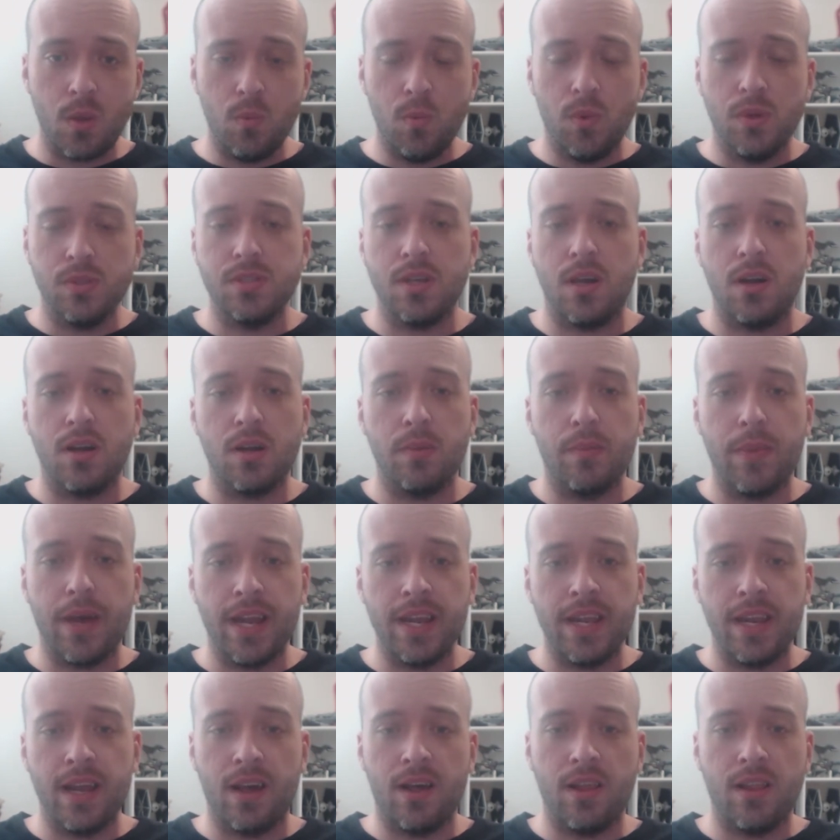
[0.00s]
we'll talk
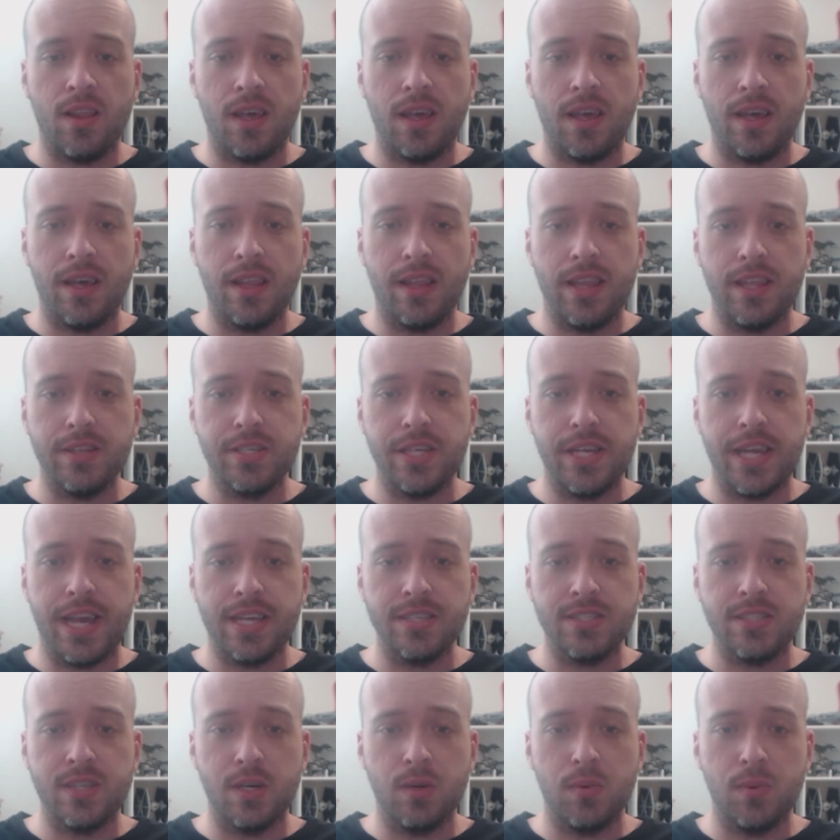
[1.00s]
about it. I'll let you
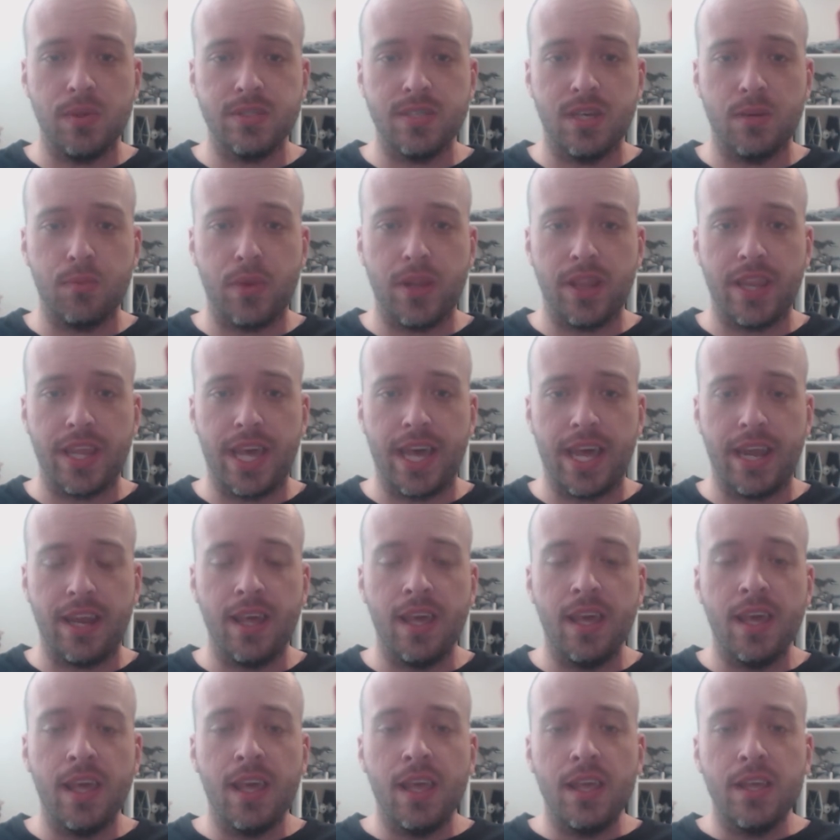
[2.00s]
guys know what's up with
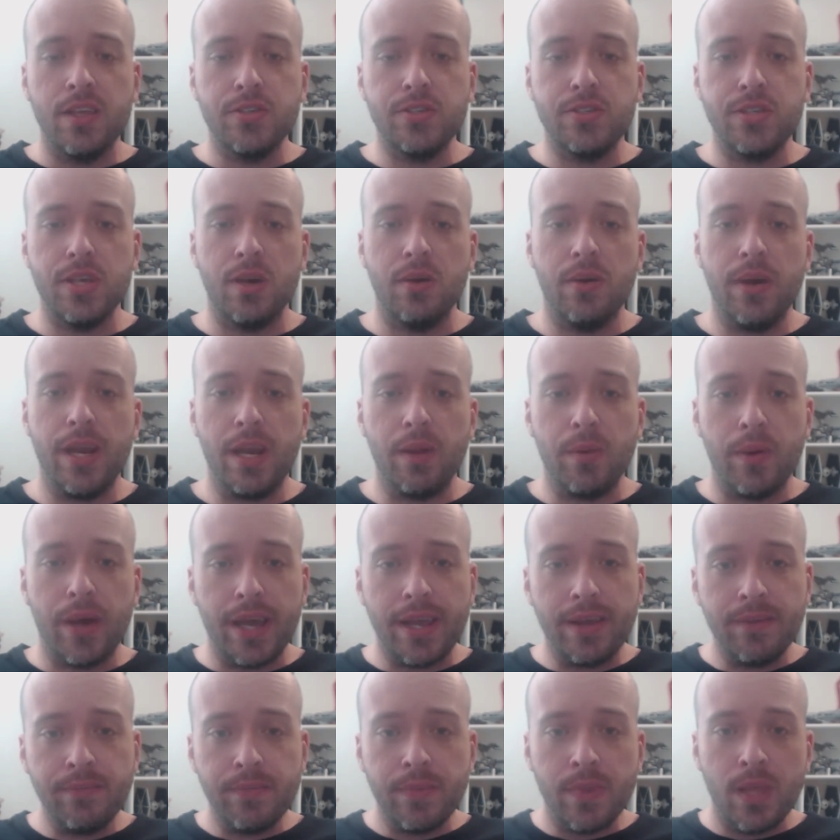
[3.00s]
that. So
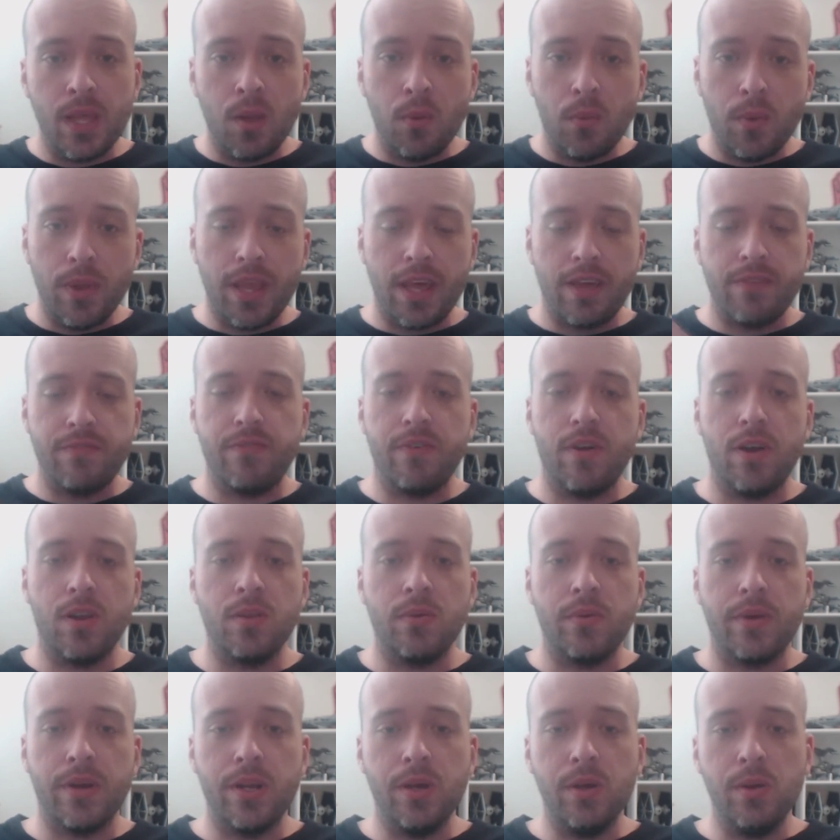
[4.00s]
anyway, without
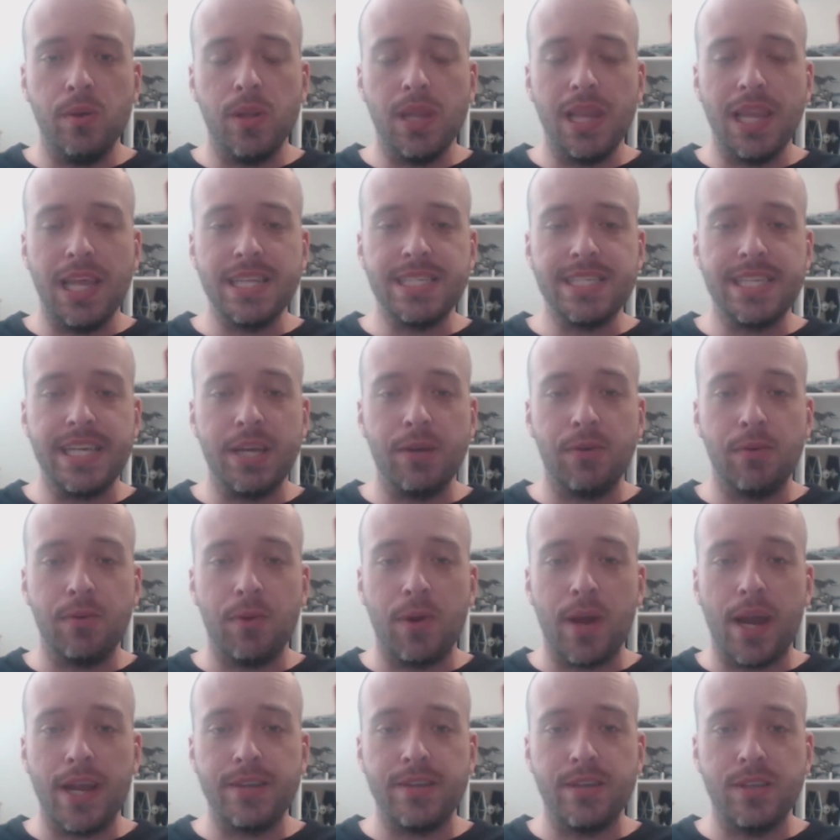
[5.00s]
further ado, let's get
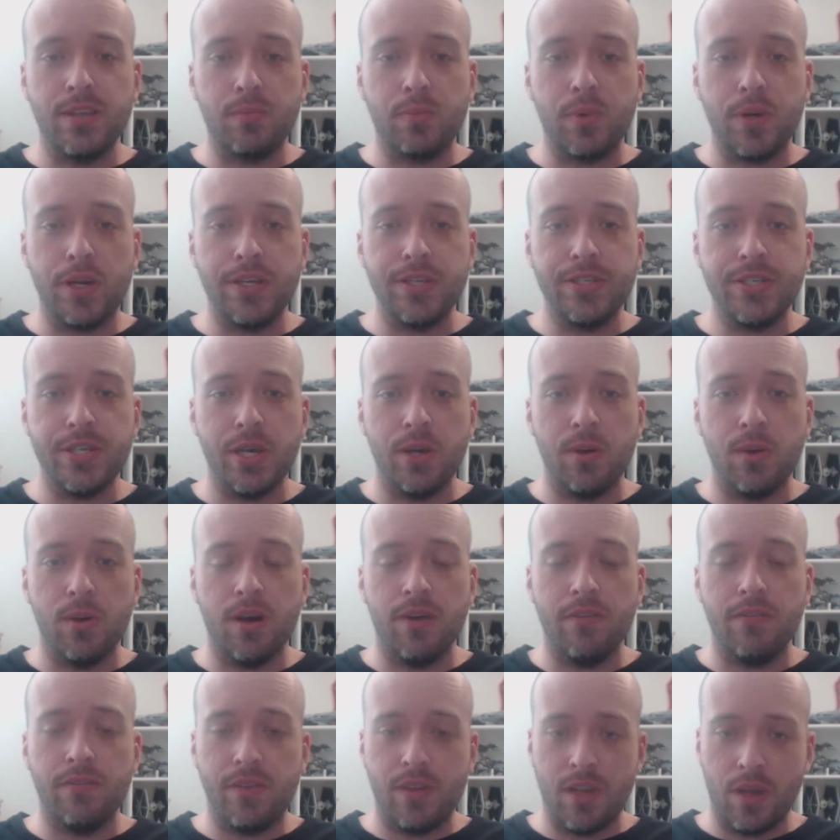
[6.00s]
right to the pre-show
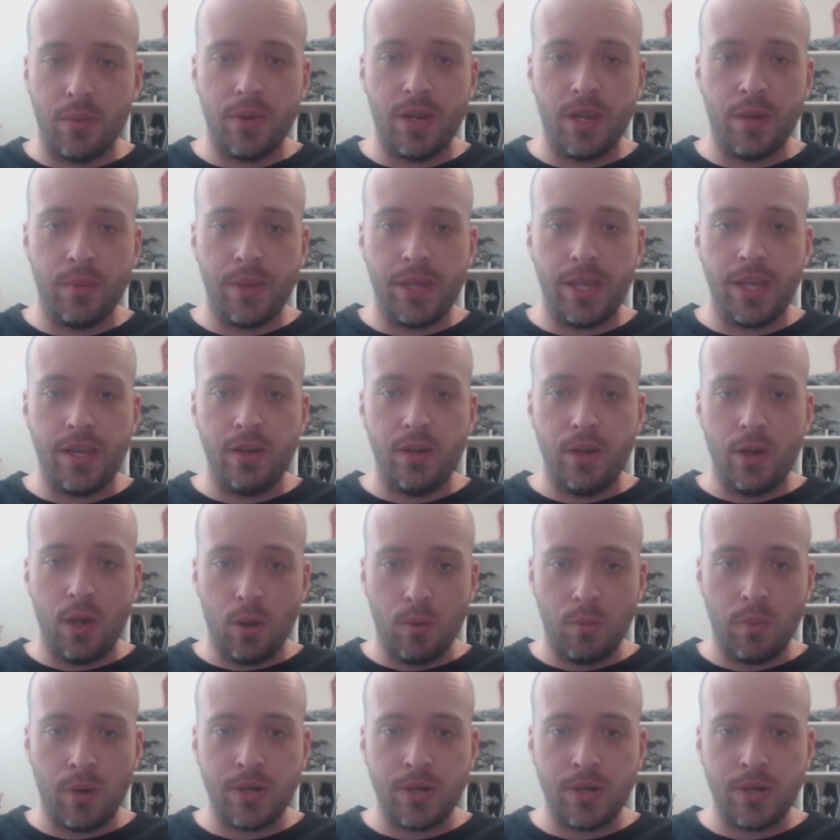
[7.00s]
of WWE No